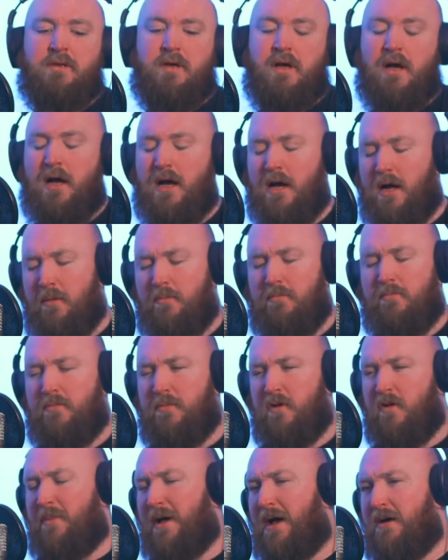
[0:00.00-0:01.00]

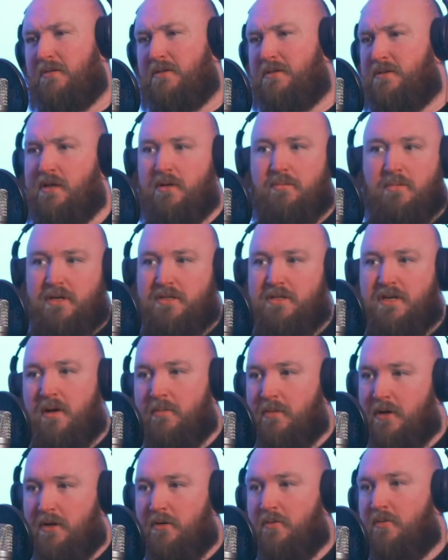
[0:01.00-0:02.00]
um, about something's
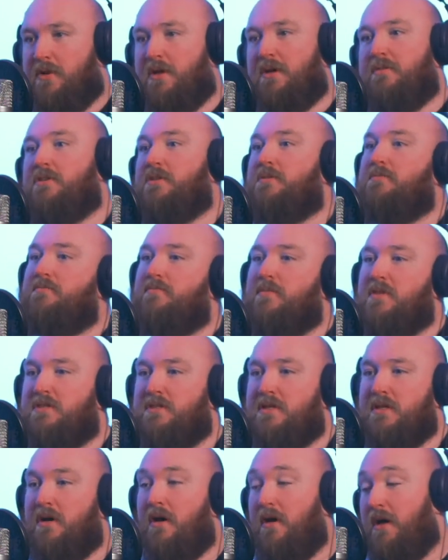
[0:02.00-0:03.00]
coming or whatever.
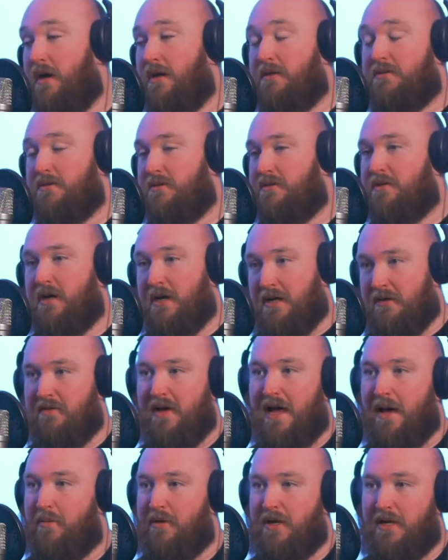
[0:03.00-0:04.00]
It's like, oh yeah, it's just kind of
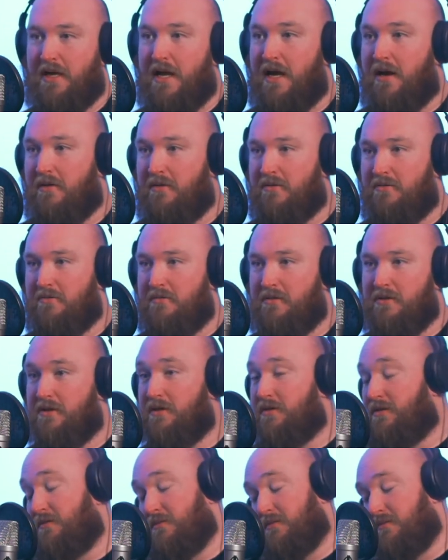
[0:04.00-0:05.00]
happening now. You
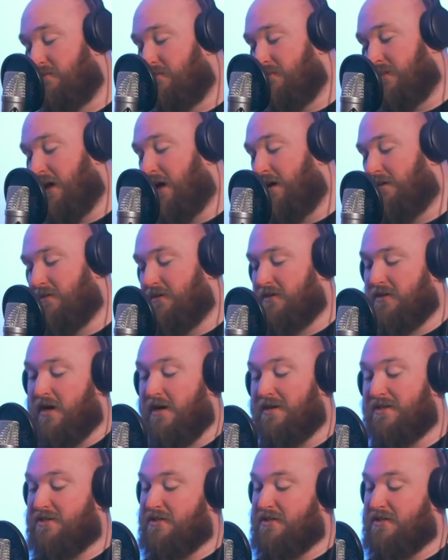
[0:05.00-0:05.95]
just yeah, yeah, just kind of